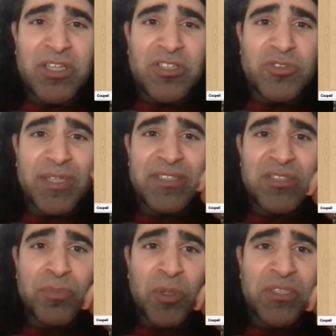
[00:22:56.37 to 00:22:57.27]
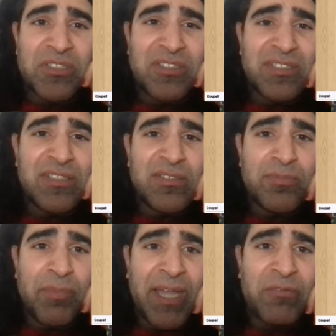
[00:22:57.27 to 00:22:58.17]
So at this point, this is
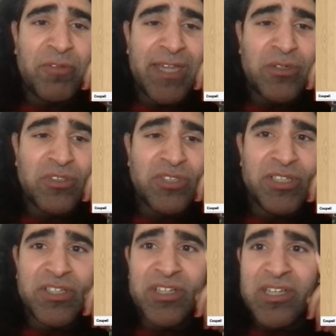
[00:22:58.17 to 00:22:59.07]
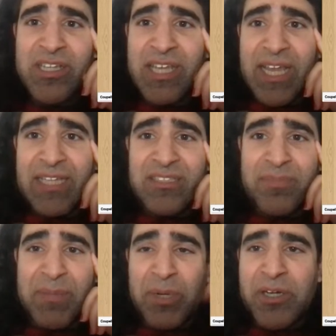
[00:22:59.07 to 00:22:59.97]
my final turn, and then
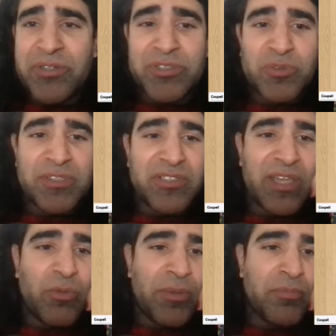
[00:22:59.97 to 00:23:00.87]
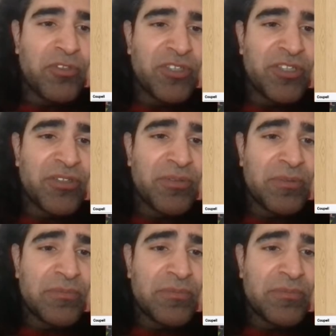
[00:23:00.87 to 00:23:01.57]
my partner is going to get 1 turn.